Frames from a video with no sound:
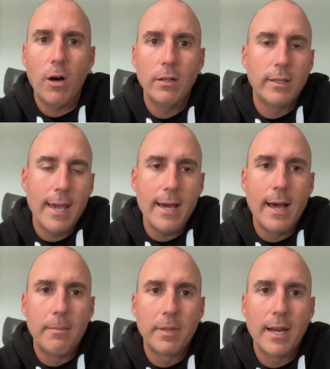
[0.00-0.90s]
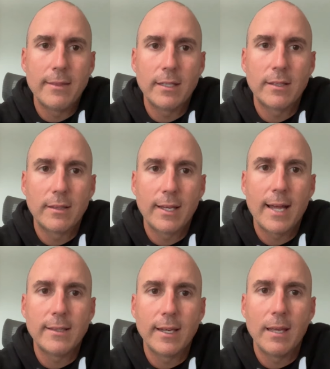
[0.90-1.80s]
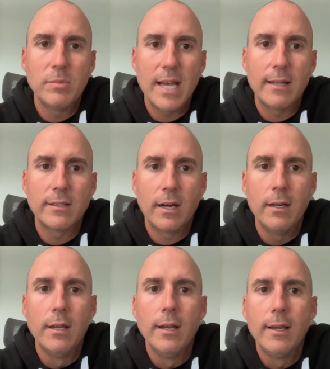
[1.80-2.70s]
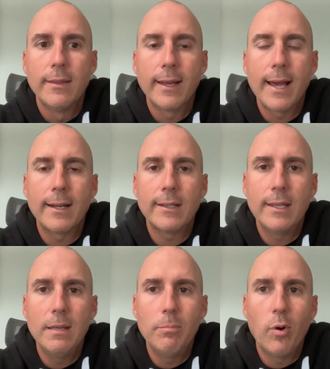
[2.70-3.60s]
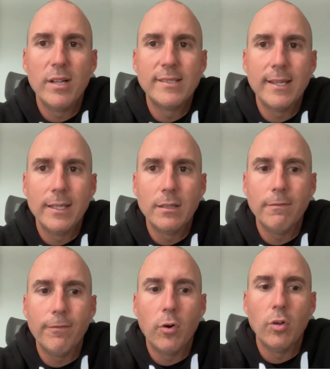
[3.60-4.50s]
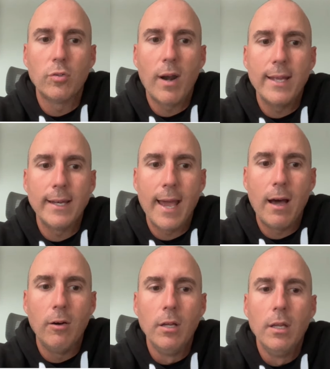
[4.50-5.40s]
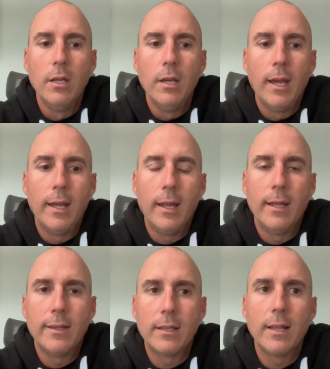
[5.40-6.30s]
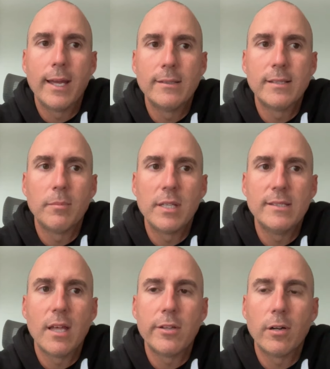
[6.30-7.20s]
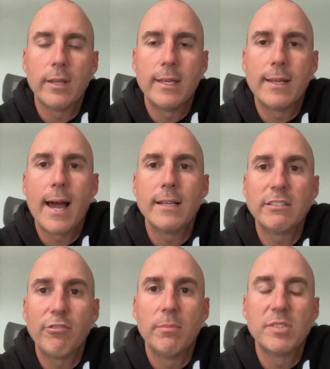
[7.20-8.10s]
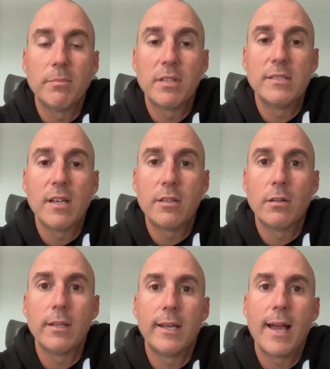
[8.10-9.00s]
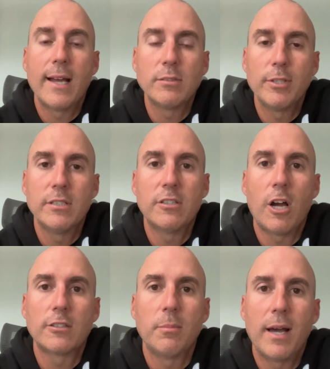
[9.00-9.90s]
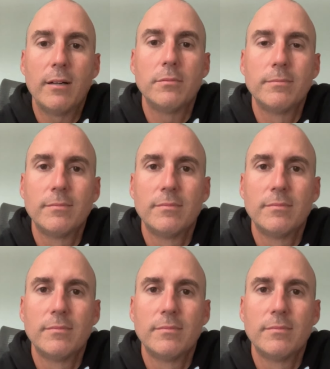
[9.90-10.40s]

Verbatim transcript: haul? Yeah, I mean, I think that they got the names out there. They got to keep what's in the fold right now and, and then land some of these other elite guys, flip some of these other elite guys we just talked about.